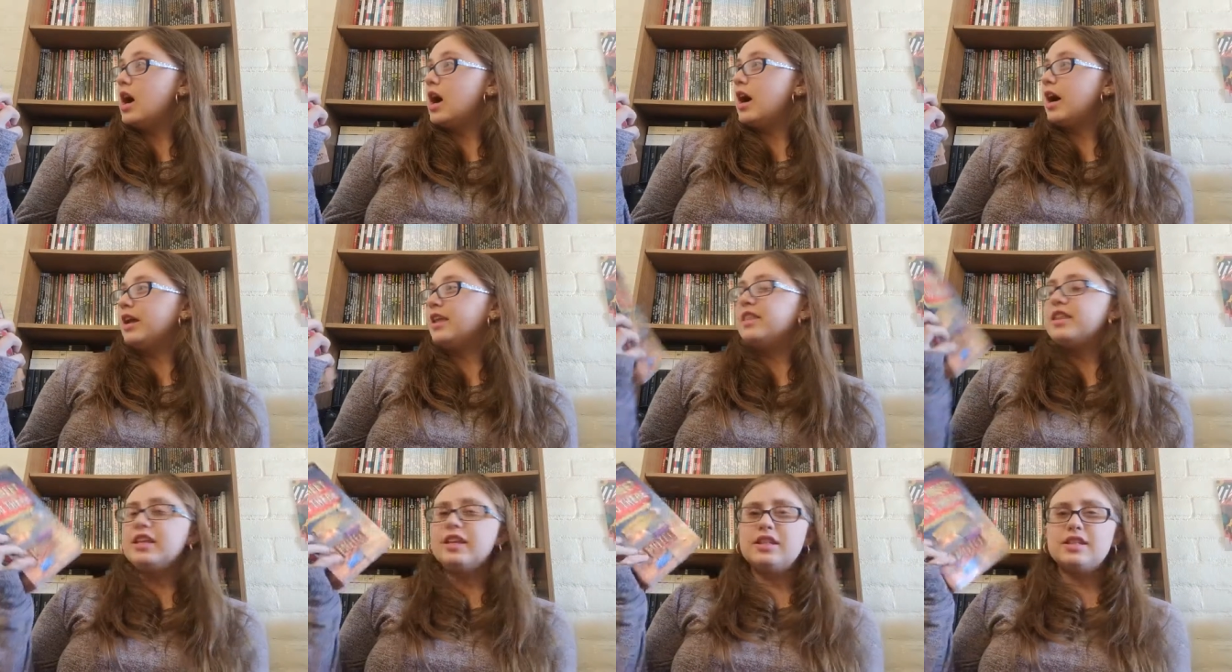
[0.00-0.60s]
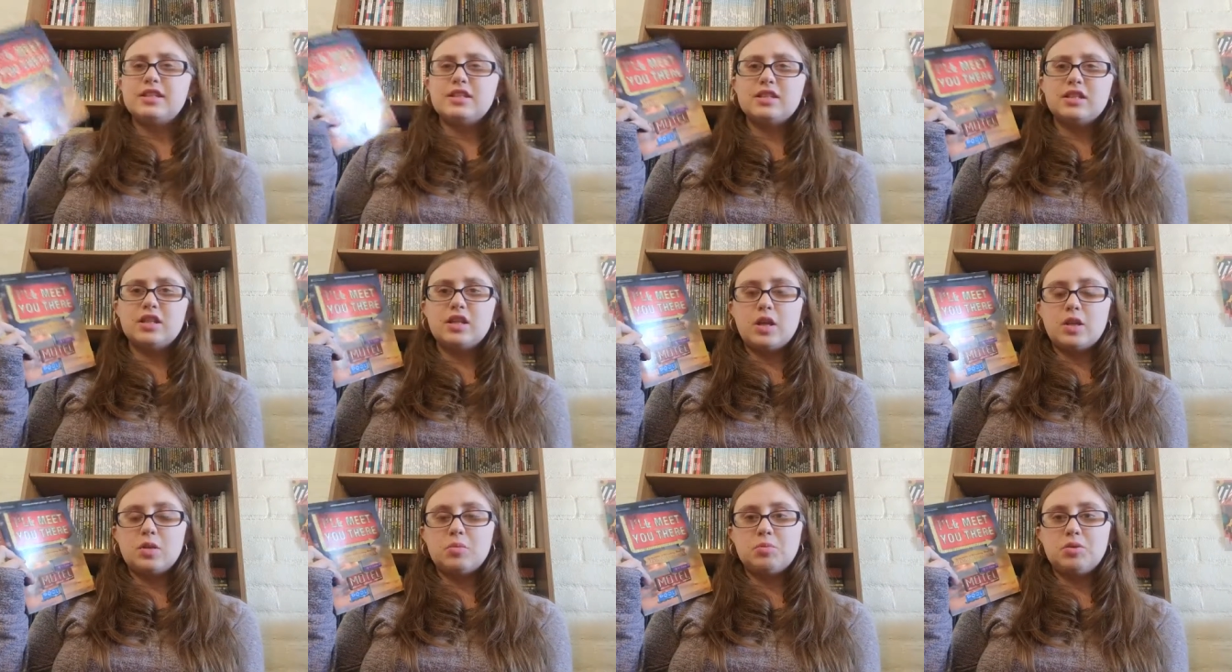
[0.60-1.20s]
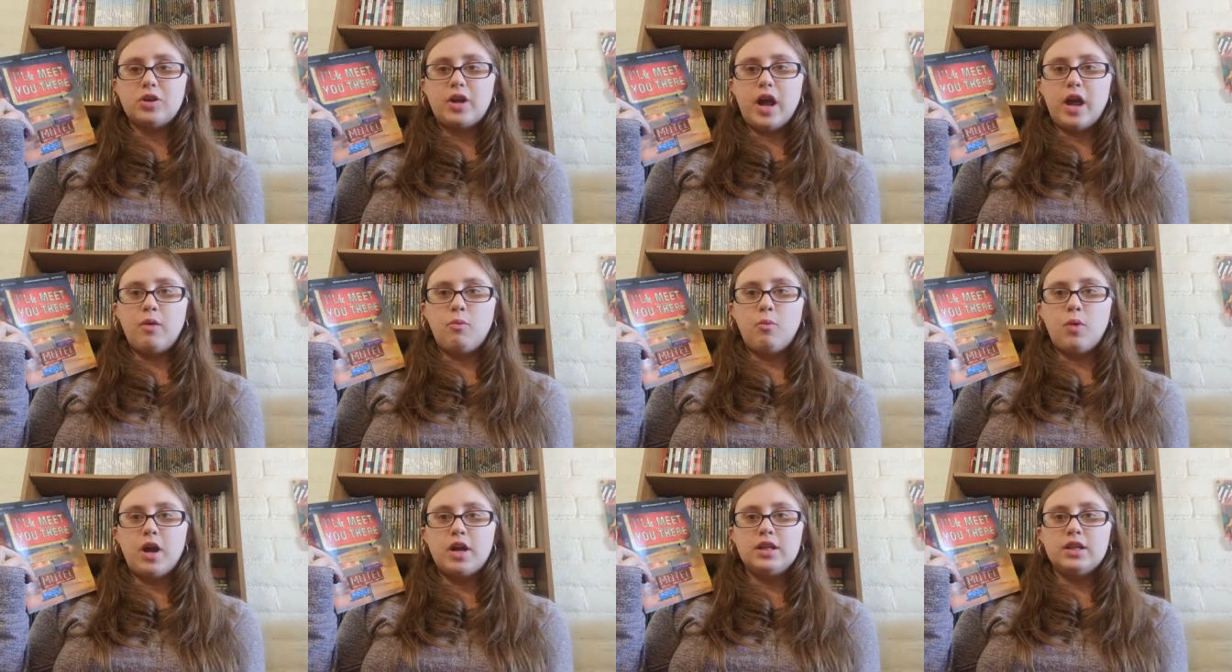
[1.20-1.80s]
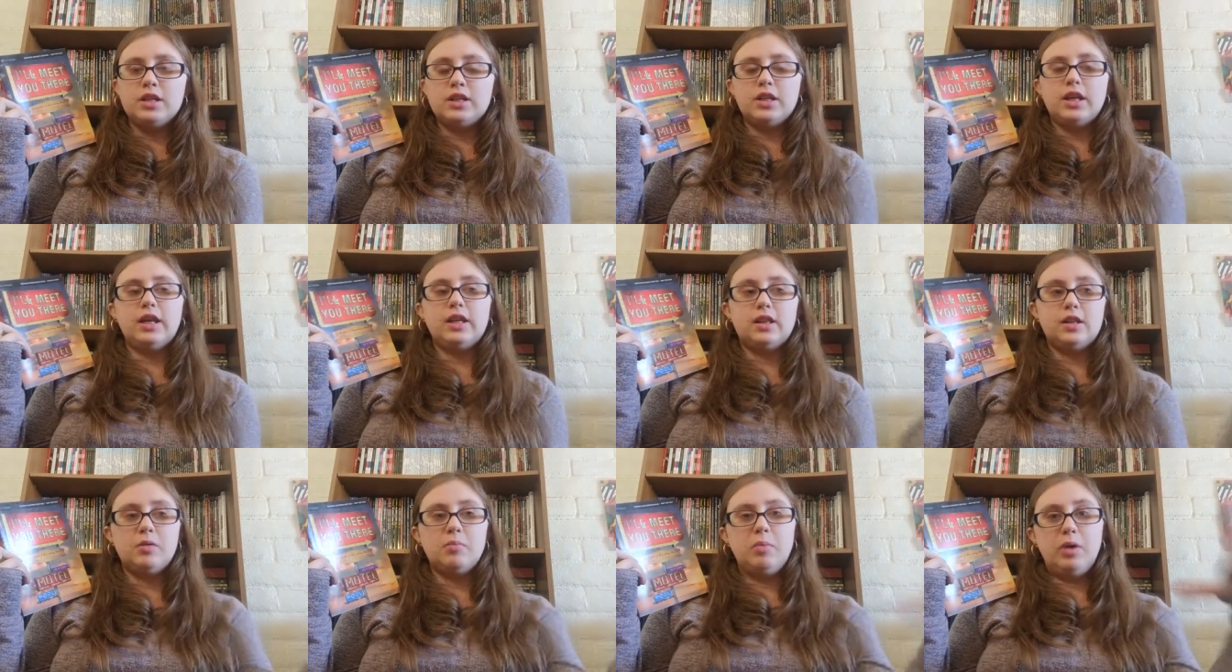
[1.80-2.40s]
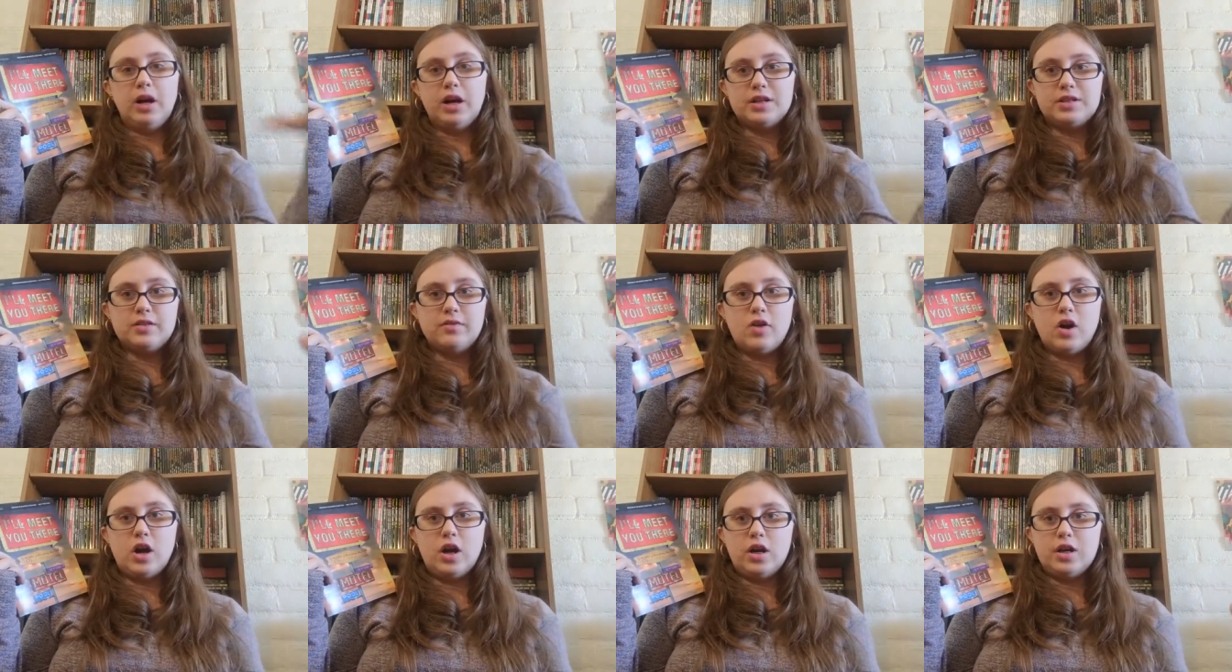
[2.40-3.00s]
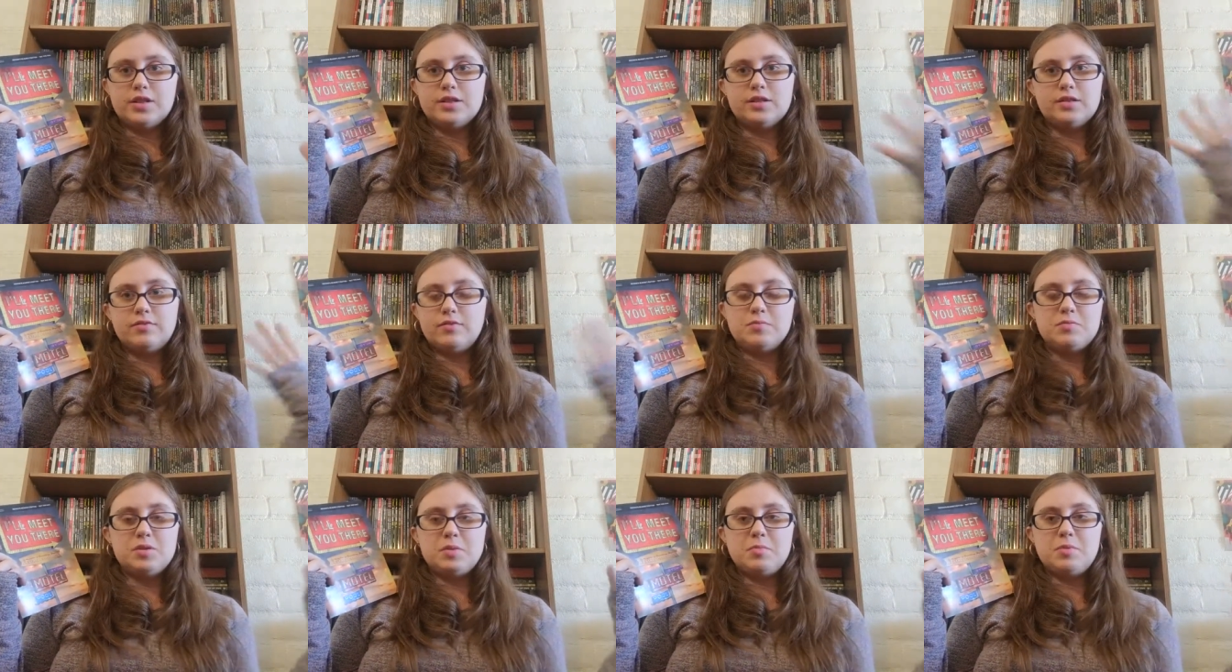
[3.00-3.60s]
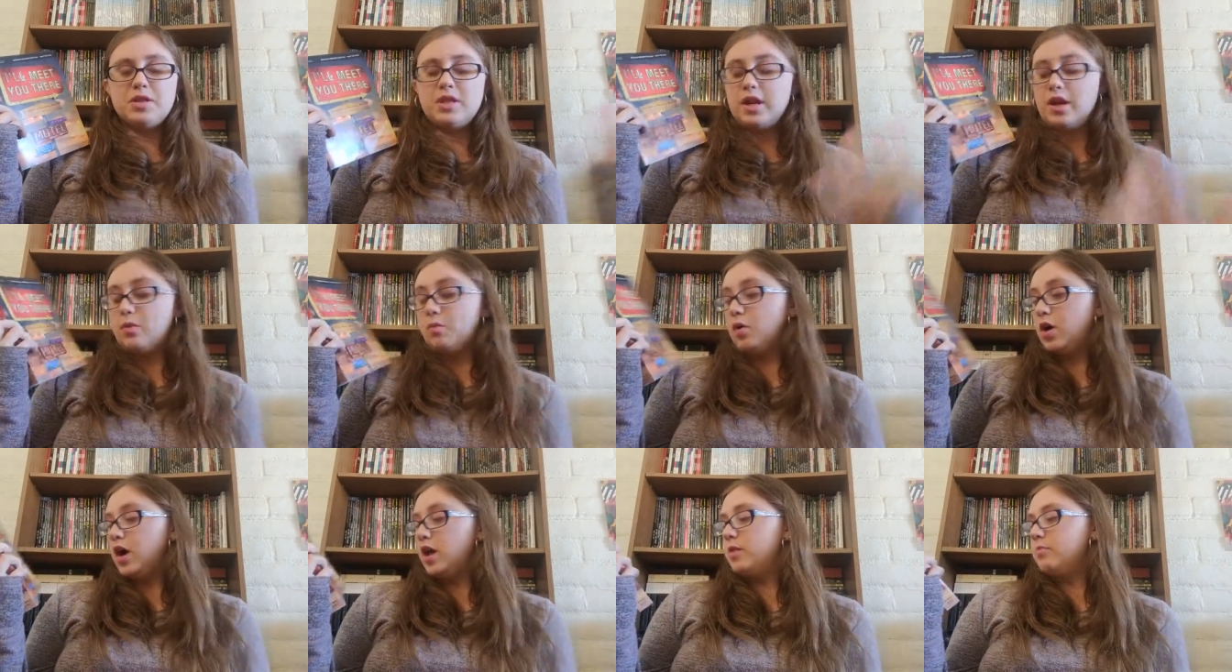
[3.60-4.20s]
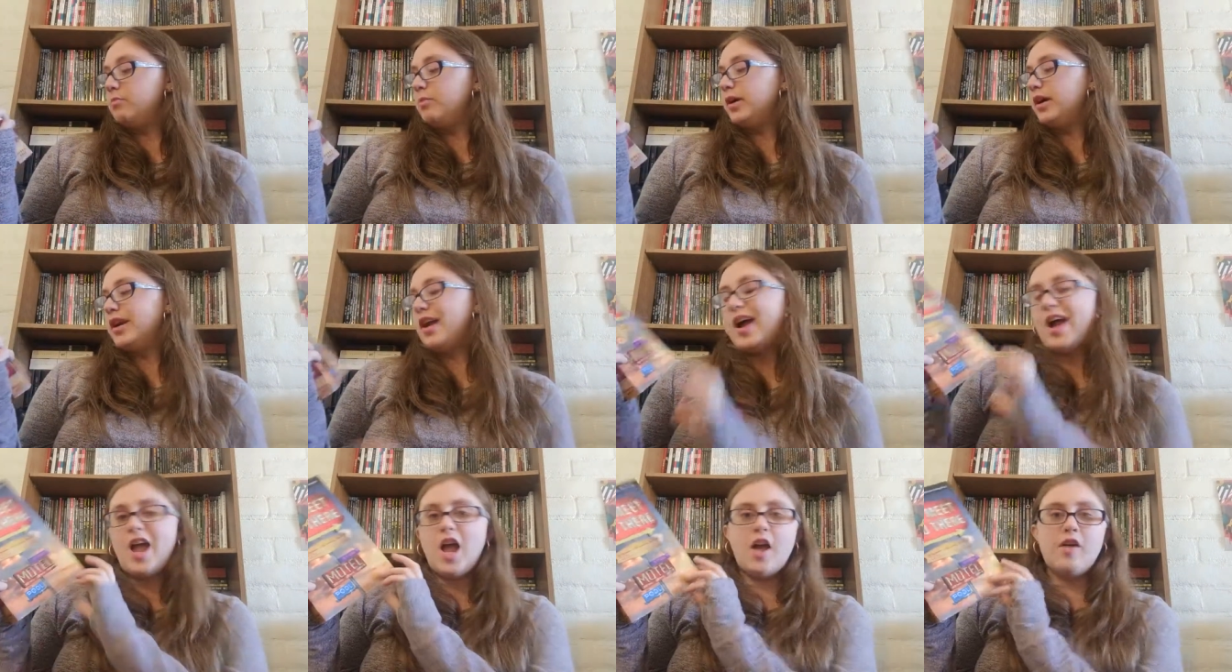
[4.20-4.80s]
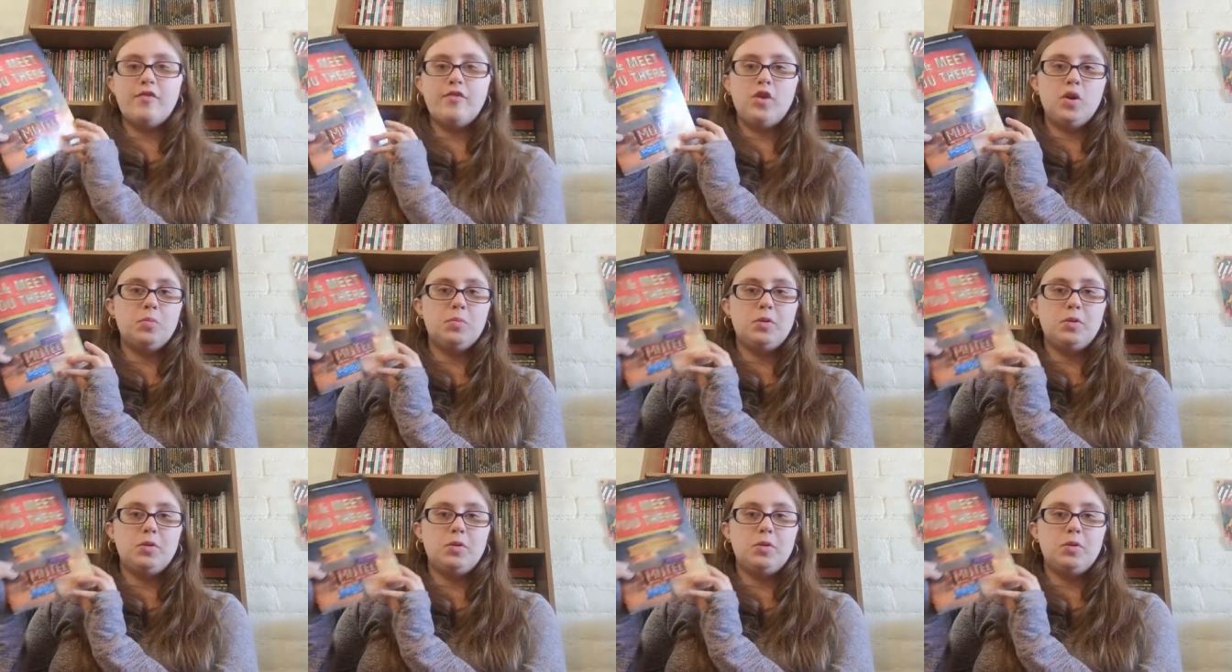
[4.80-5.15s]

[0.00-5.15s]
I think this is another book I won in like the box of arcs from someone that I won, but I have